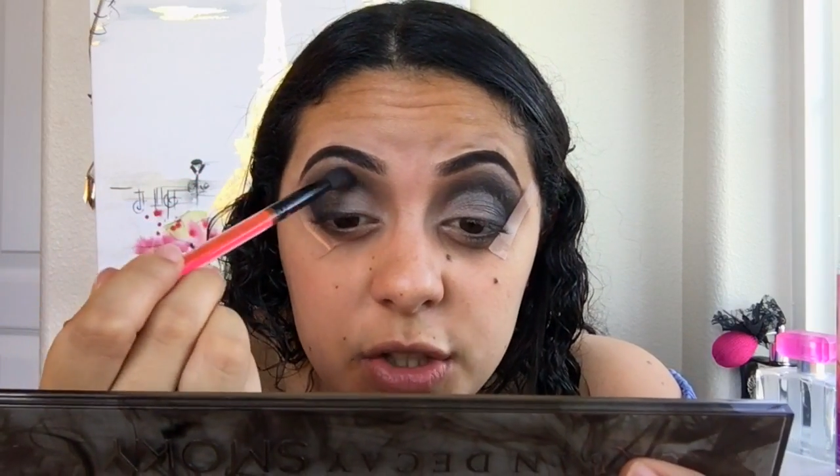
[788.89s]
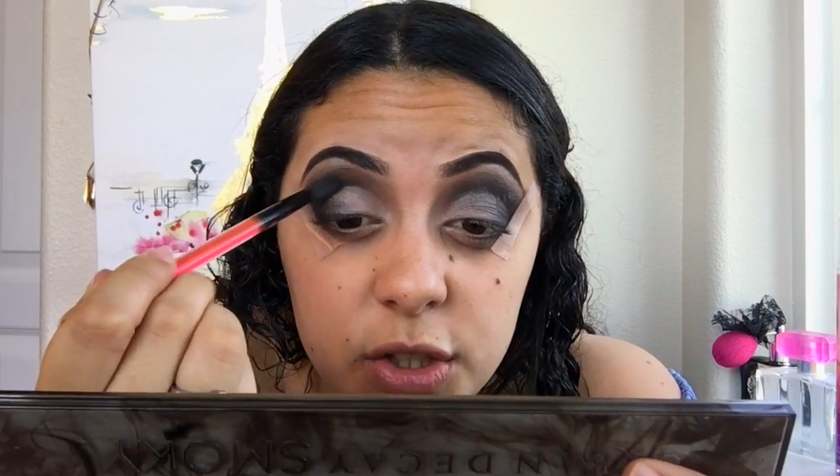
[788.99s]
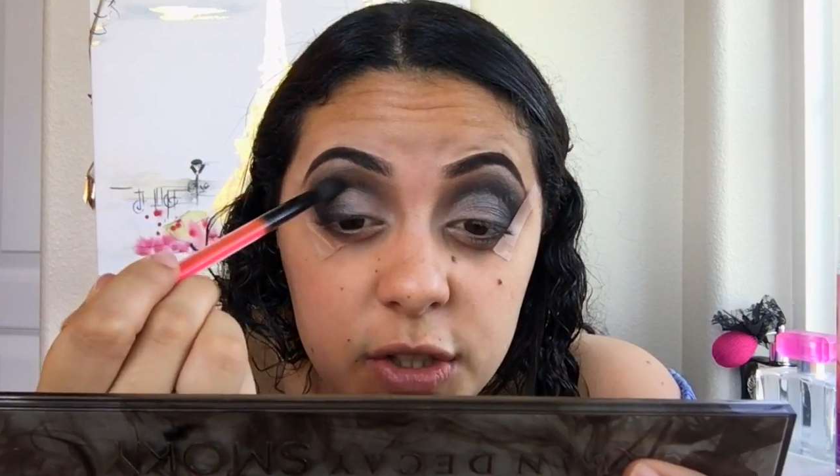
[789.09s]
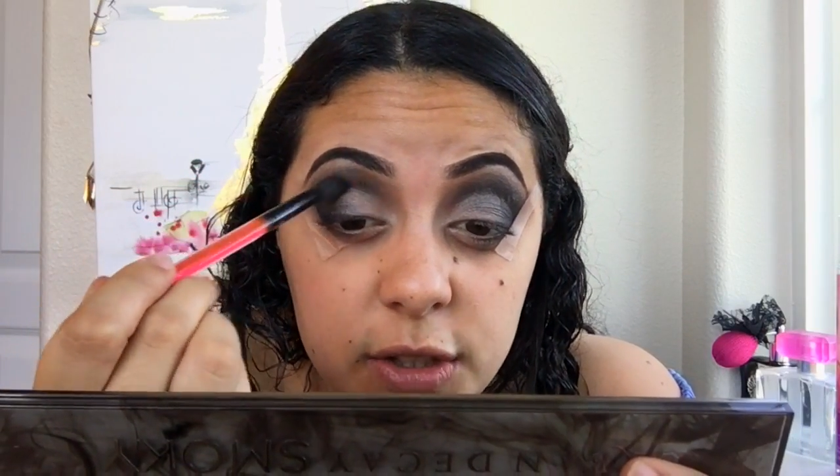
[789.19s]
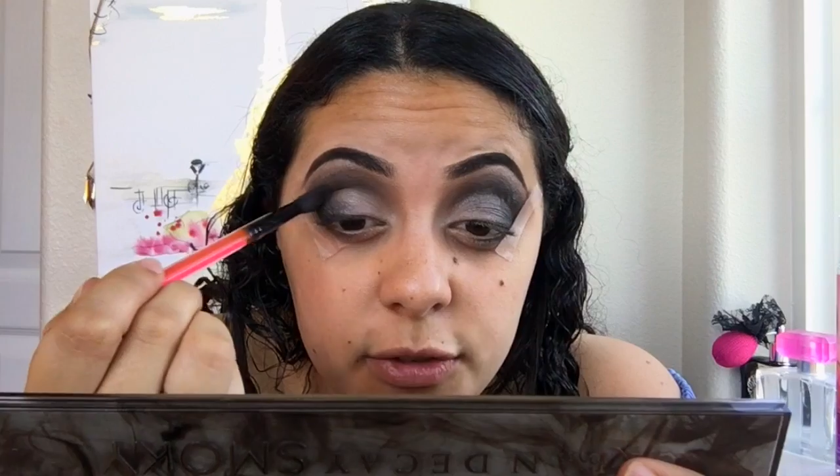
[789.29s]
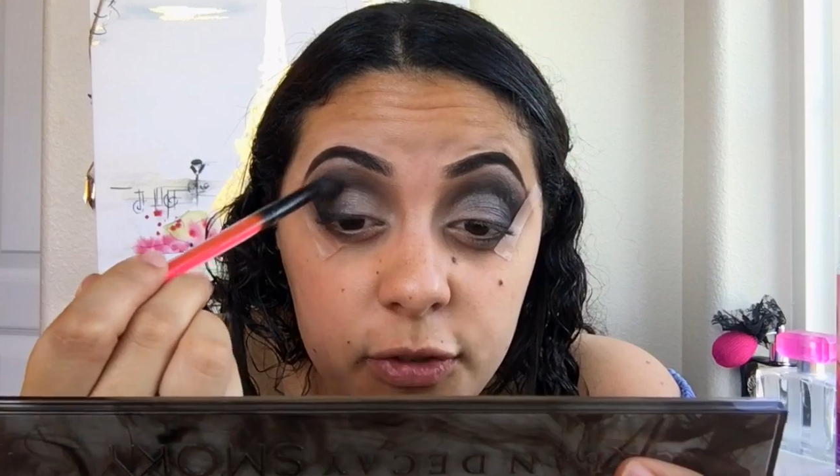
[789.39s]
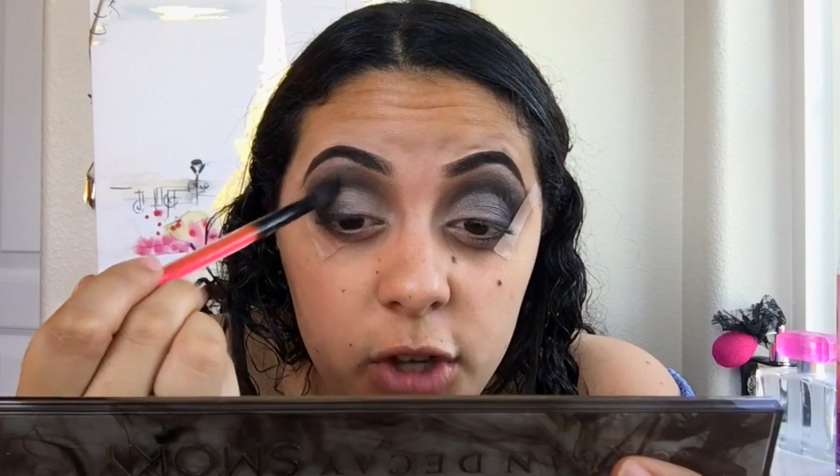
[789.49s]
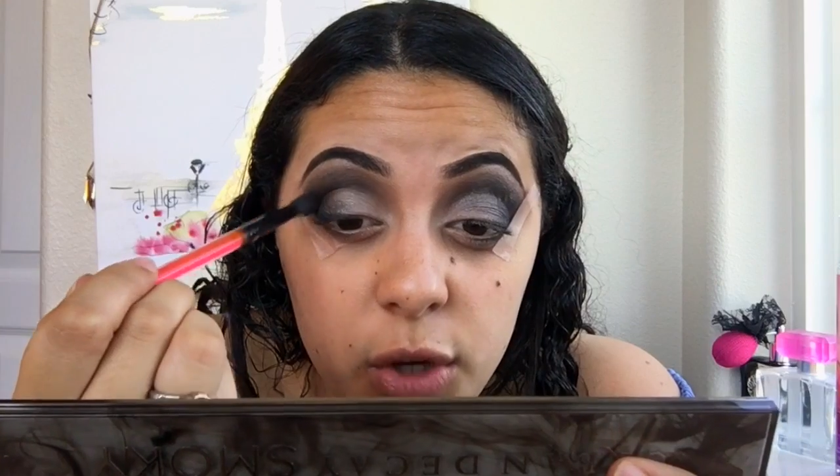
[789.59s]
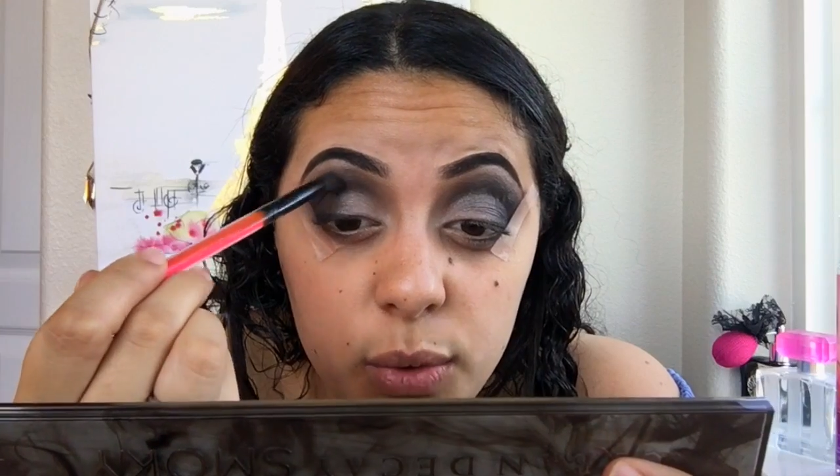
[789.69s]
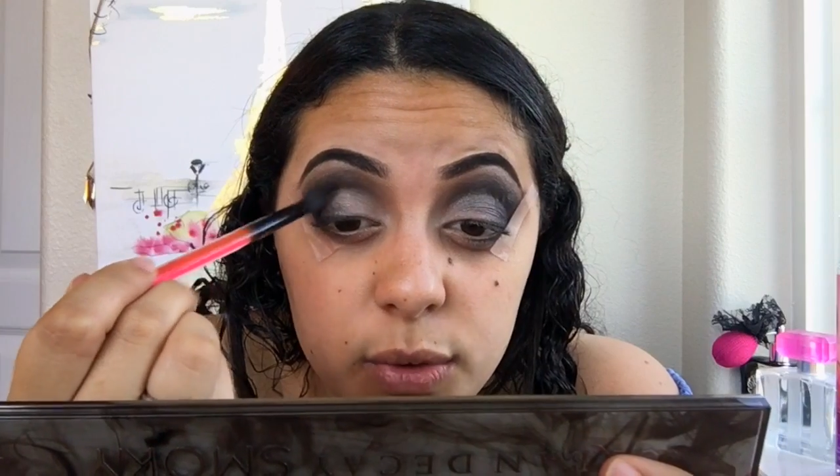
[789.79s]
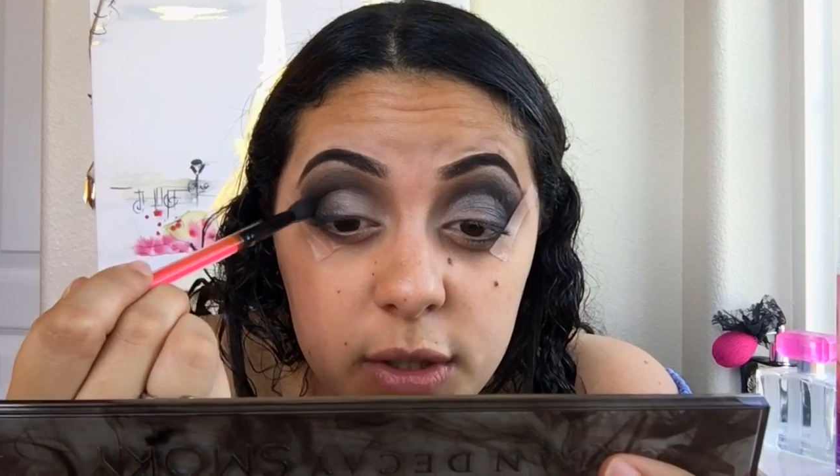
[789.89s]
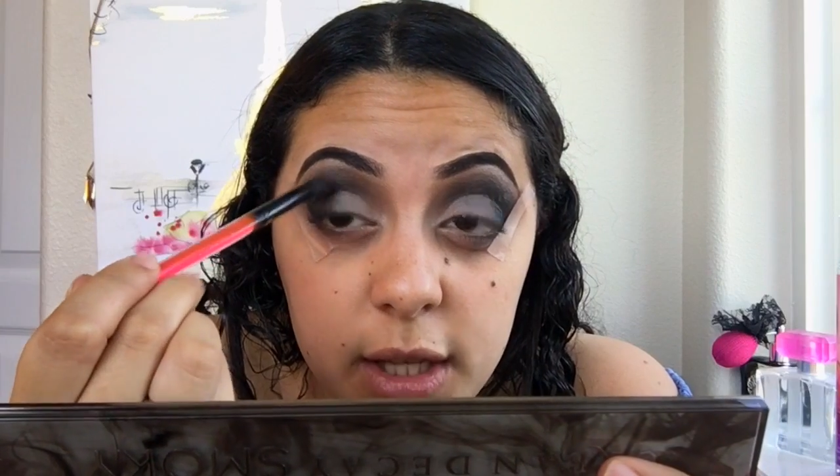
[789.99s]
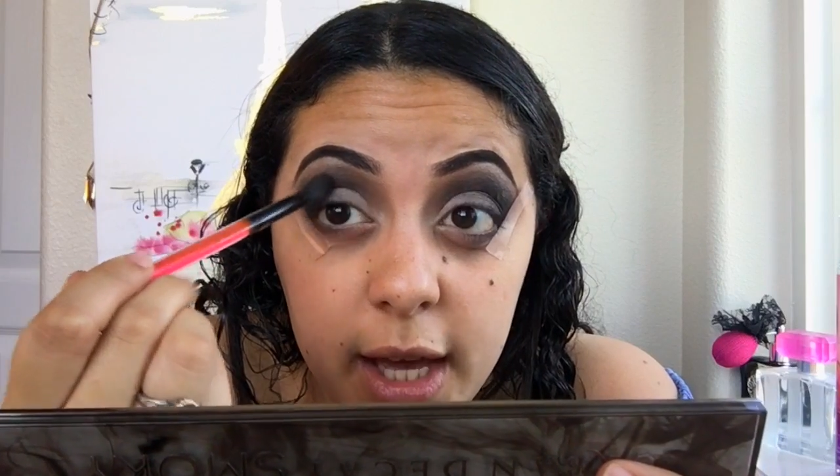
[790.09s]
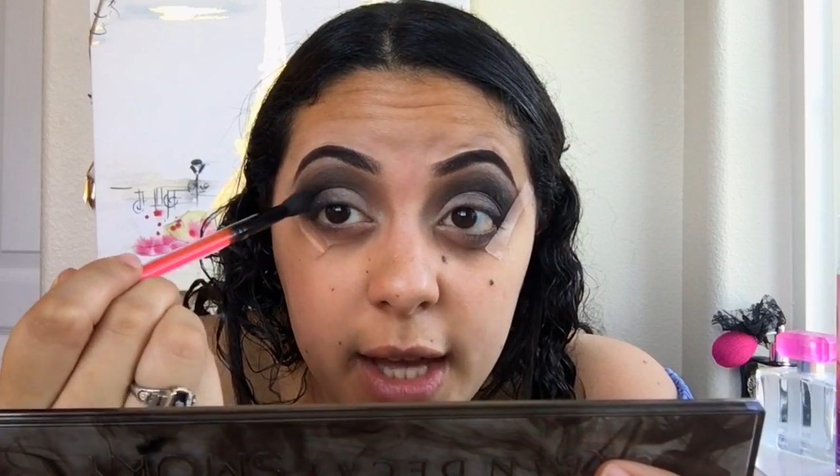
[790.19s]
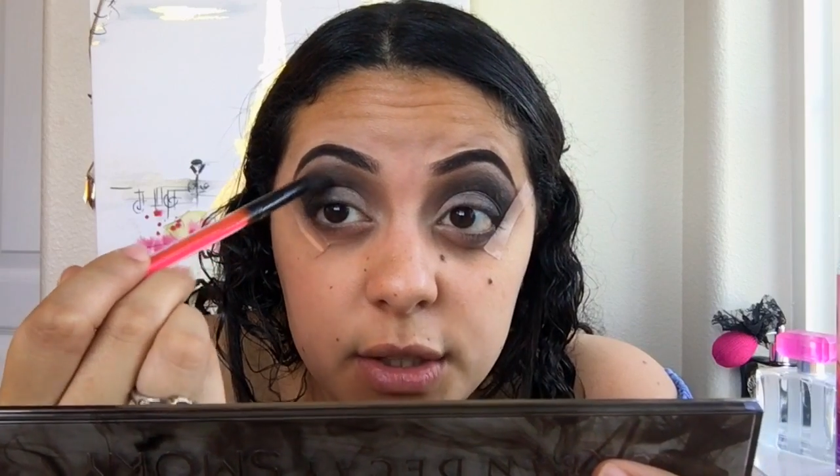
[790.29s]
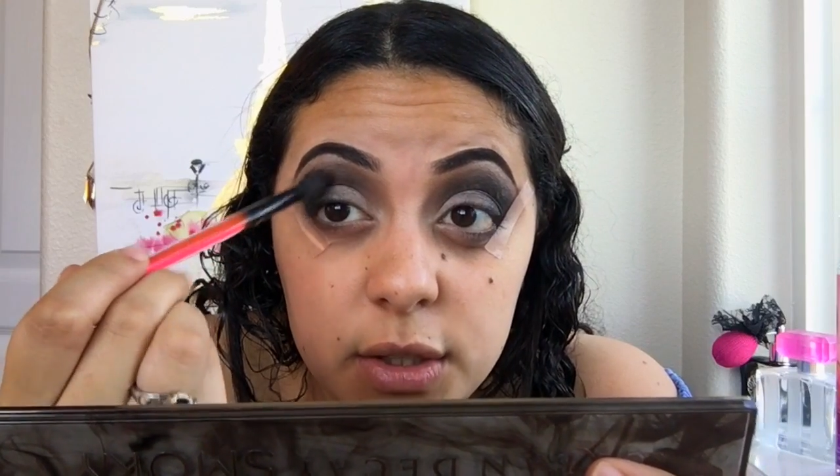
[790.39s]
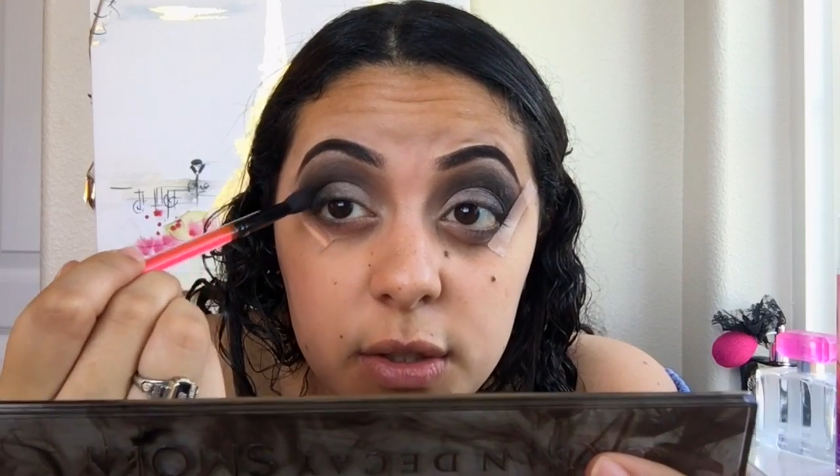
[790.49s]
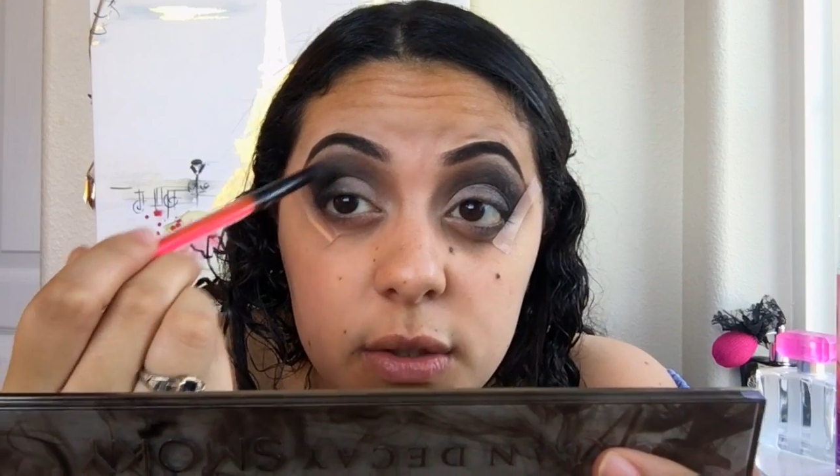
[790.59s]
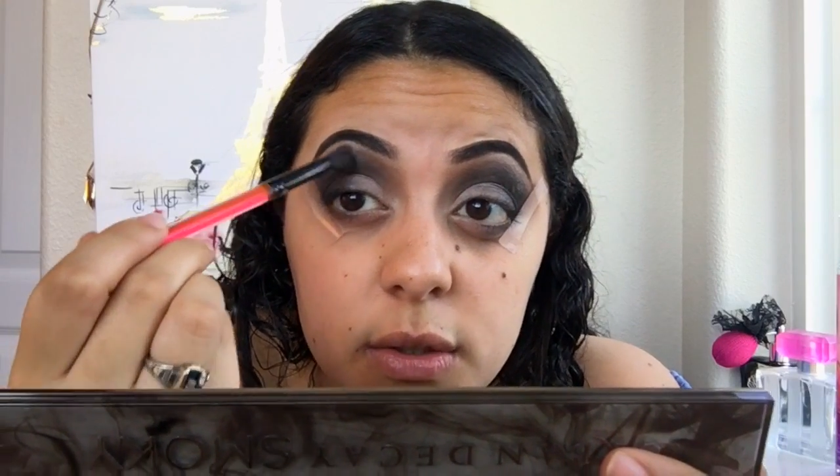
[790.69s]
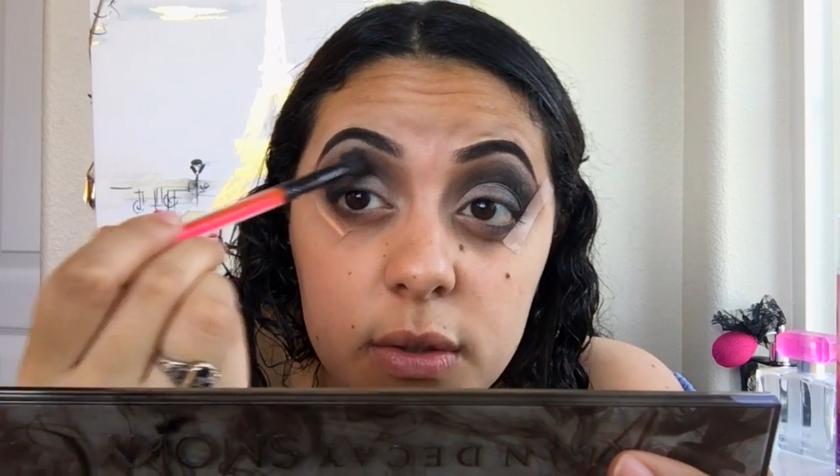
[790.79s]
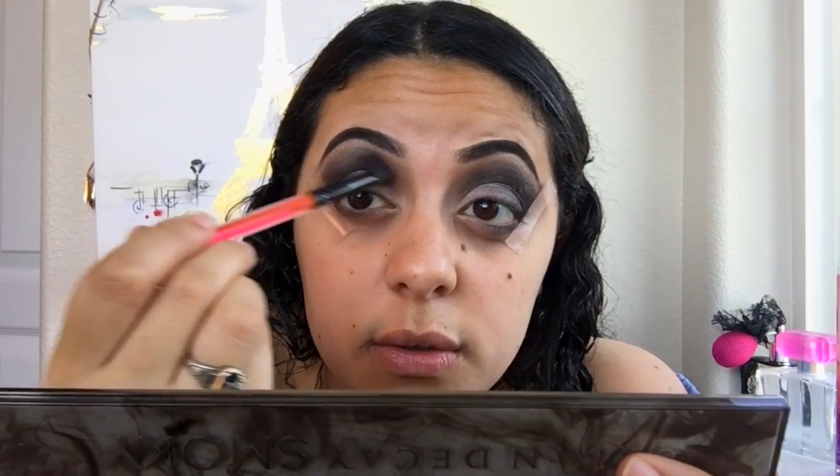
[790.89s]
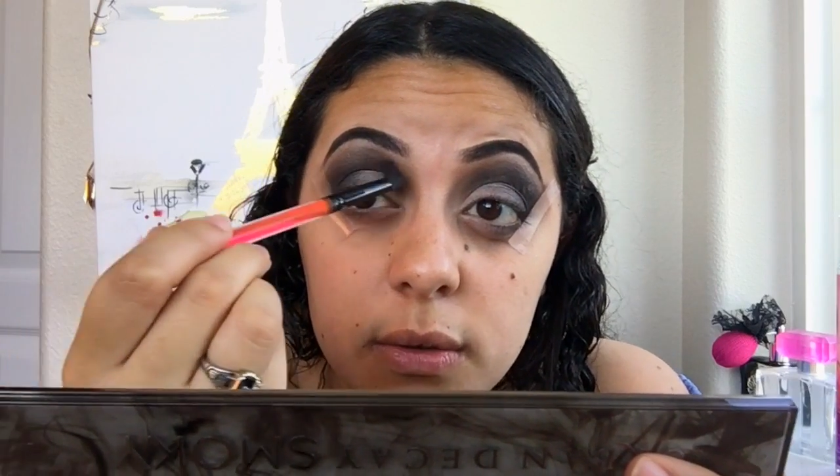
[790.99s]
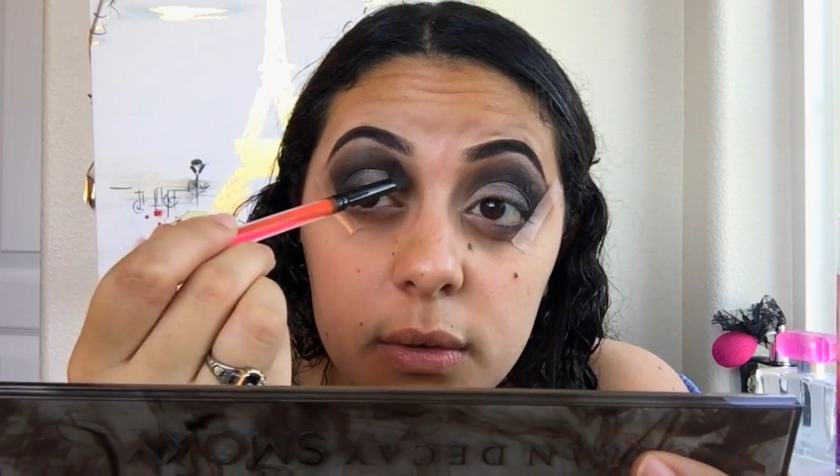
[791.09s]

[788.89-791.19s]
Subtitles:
and just diffuse the edges.